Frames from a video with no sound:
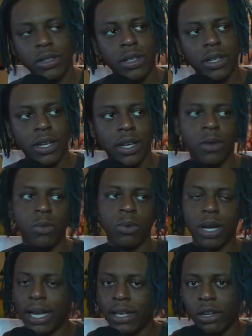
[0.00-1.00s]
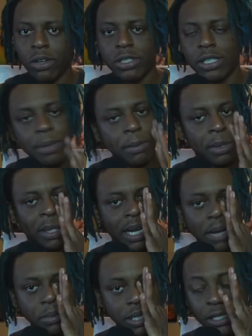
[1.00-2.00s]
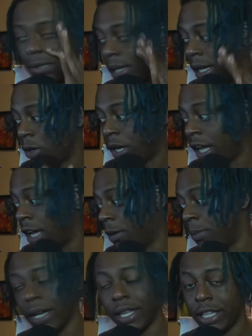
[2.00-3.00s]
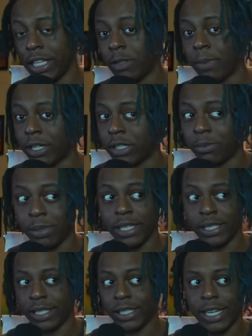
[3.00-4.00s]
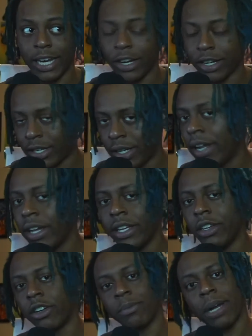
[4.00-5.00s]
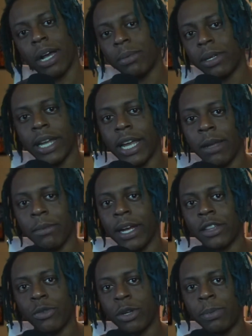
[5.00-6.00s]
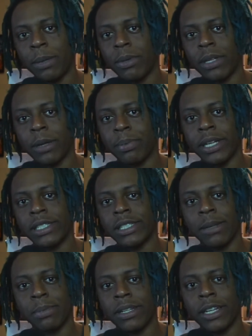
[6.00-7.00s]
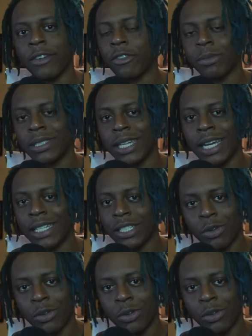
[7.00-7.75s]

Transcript: And I know some people in the comment section are like, yeah, but this person plays this character. You can probably name like 3 people that play something different besides the 3